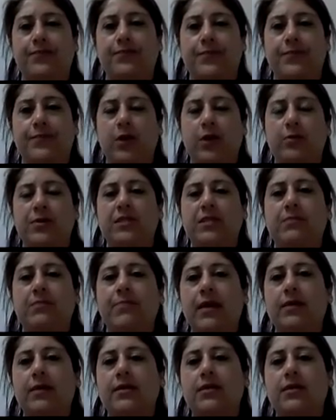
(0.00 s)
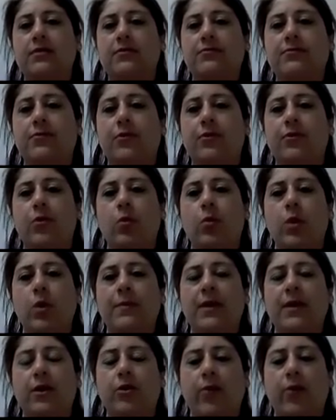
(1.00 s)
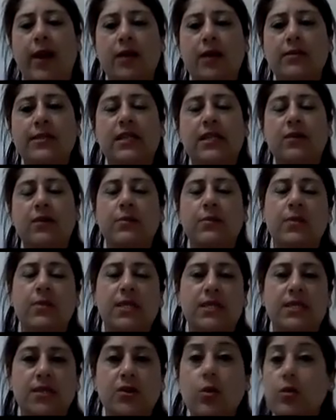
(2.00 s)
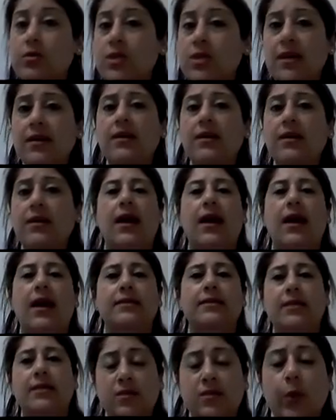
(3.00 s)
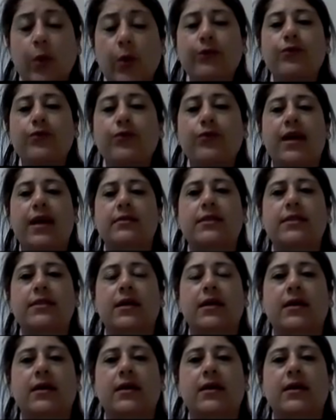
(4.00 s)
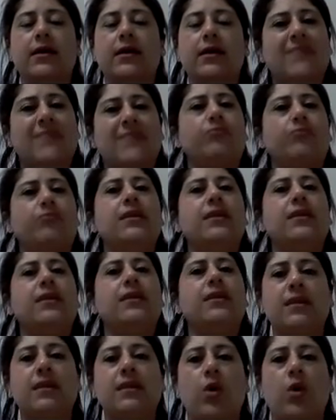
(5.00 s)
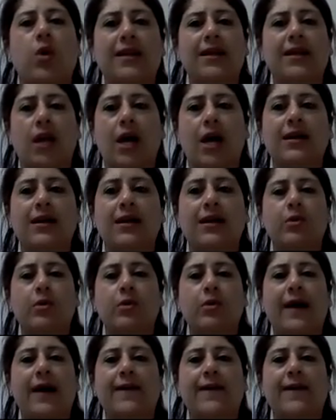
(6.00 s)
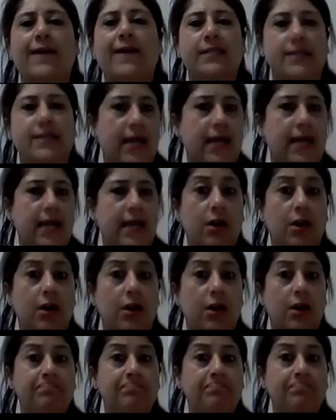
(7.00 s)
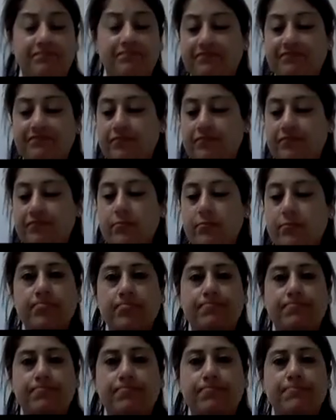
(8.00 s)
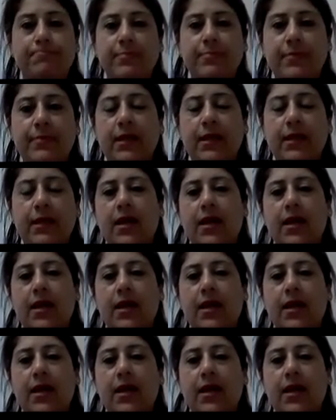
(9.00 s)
respect for the women around him, his daughter and his wife, and that really makes him quite likable at the same time.